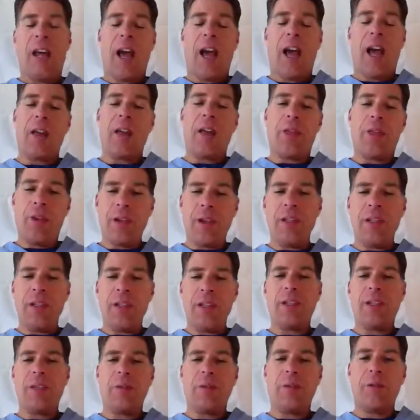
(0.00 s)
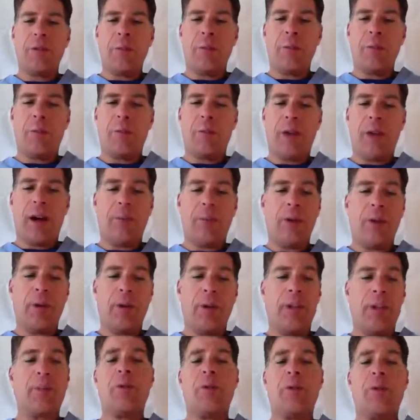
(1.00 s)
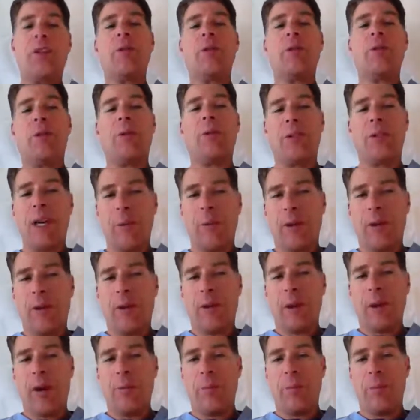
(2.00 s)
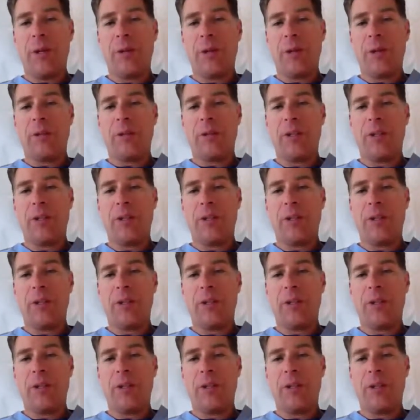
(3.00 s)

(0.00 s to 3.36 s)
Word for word: And the third is to uh, build up rituals that will help you.